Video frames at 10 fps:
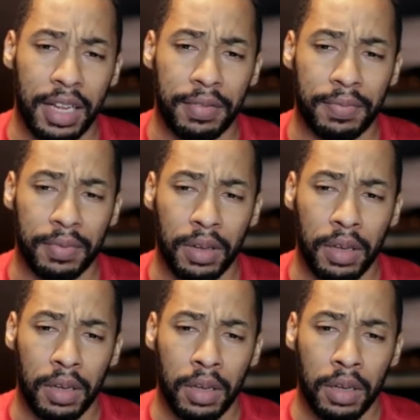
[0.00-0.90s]
If
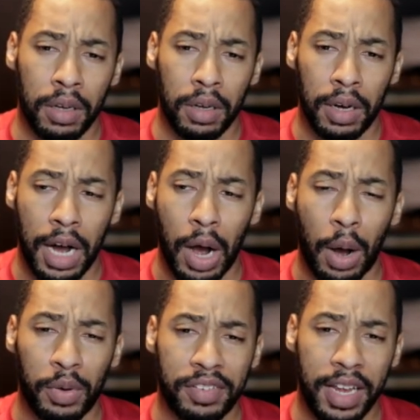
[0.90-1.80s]
I
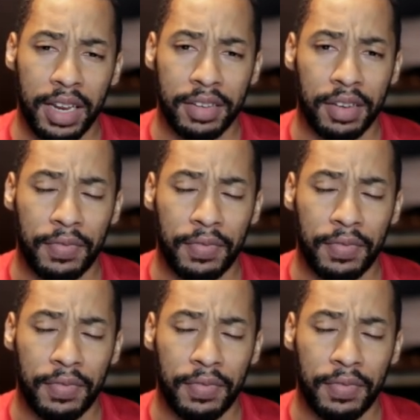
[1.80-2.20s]
would say this,